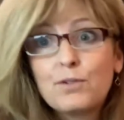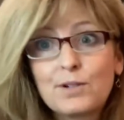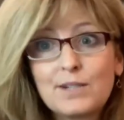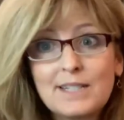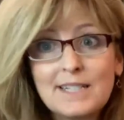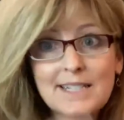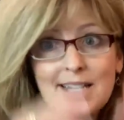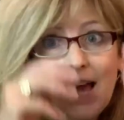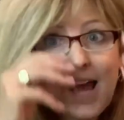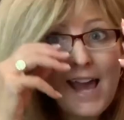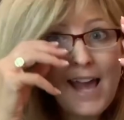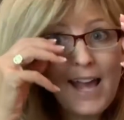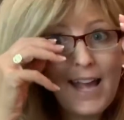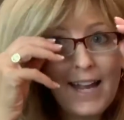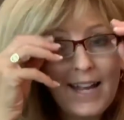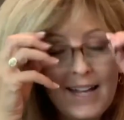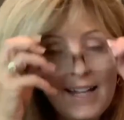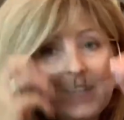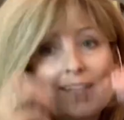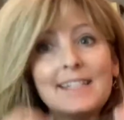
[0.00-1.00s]

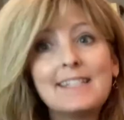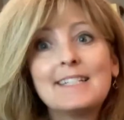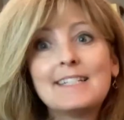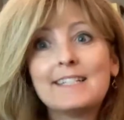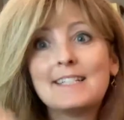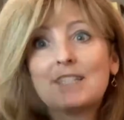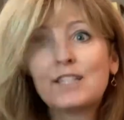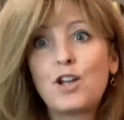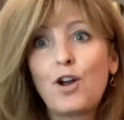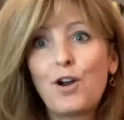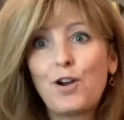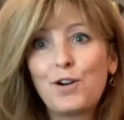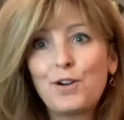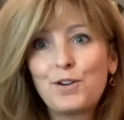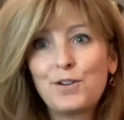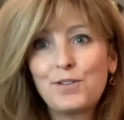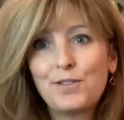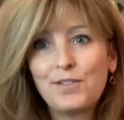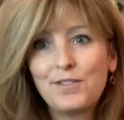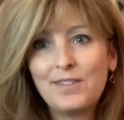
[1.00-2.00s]
today is
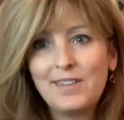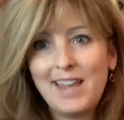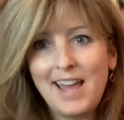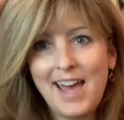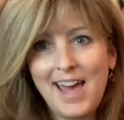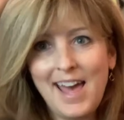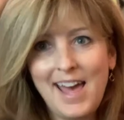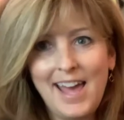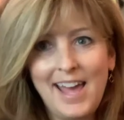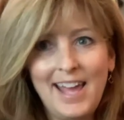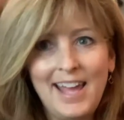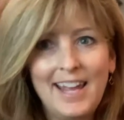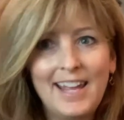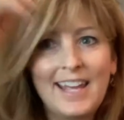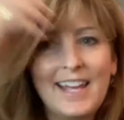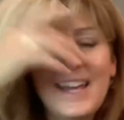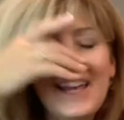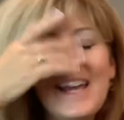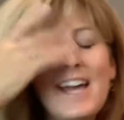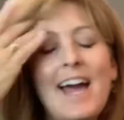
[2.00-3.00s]
Earth Day,
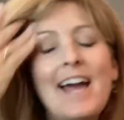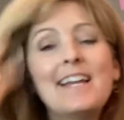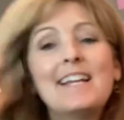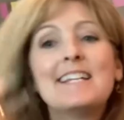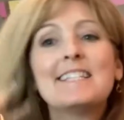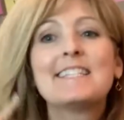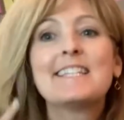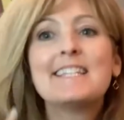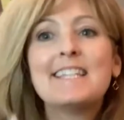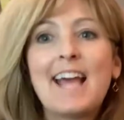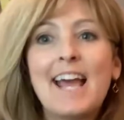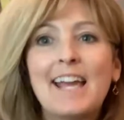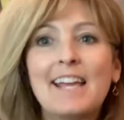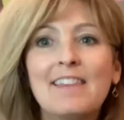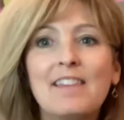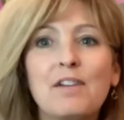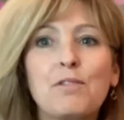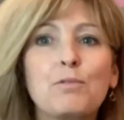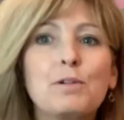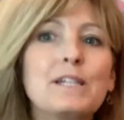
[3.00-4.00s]
and it's a day
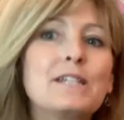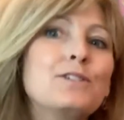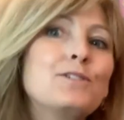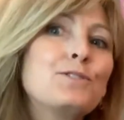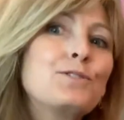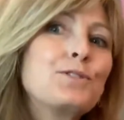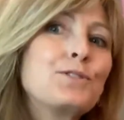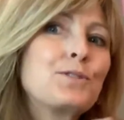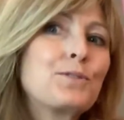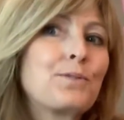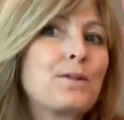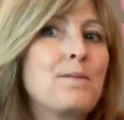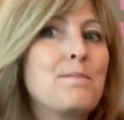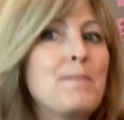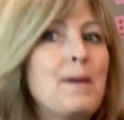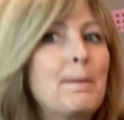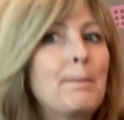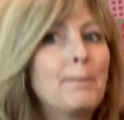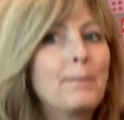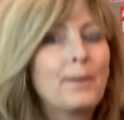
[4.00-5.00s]
that we use to
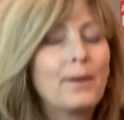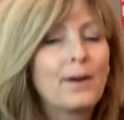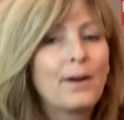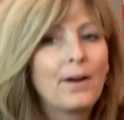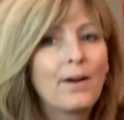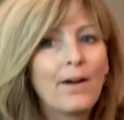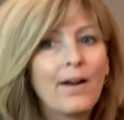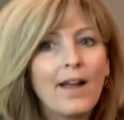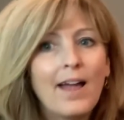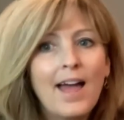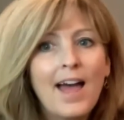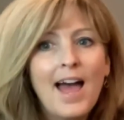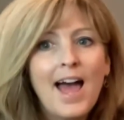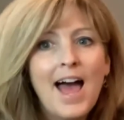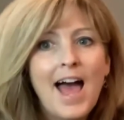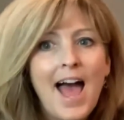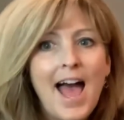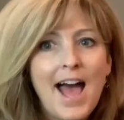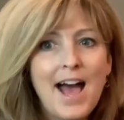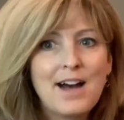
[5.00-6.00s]
remember
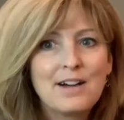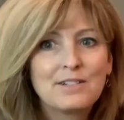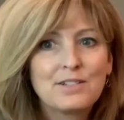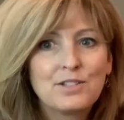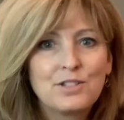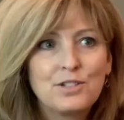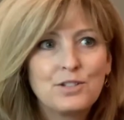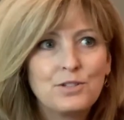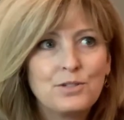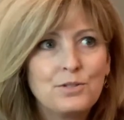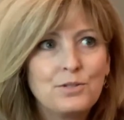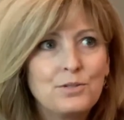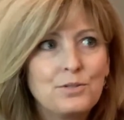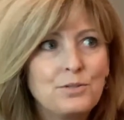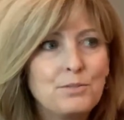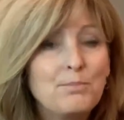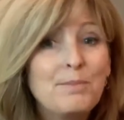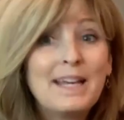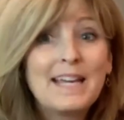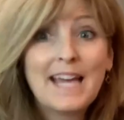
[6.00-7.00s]
how to
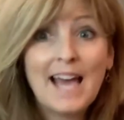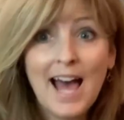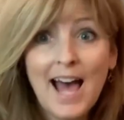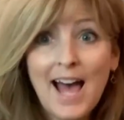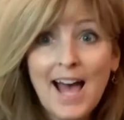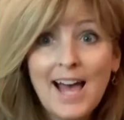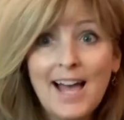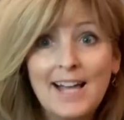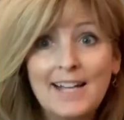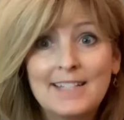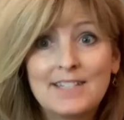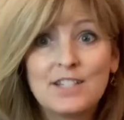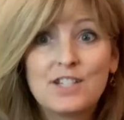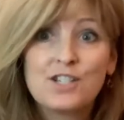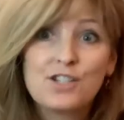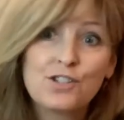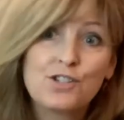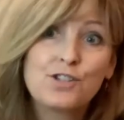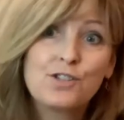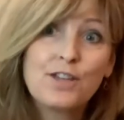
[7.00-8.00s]
be kind
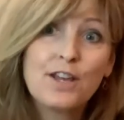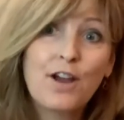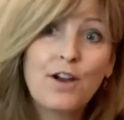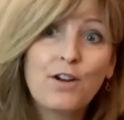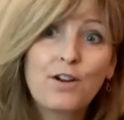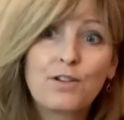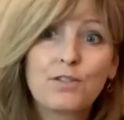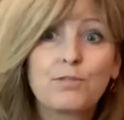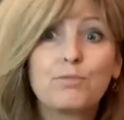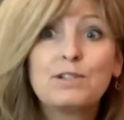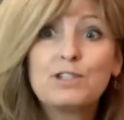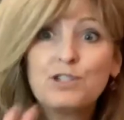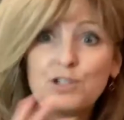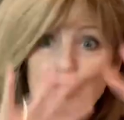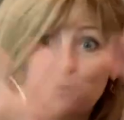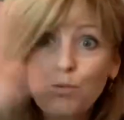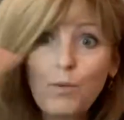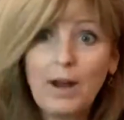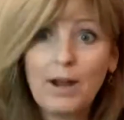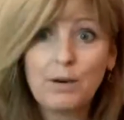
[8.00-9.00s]
to the earth, which is
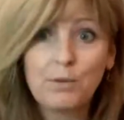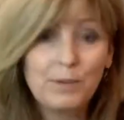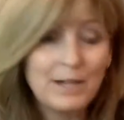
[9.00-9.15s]
where we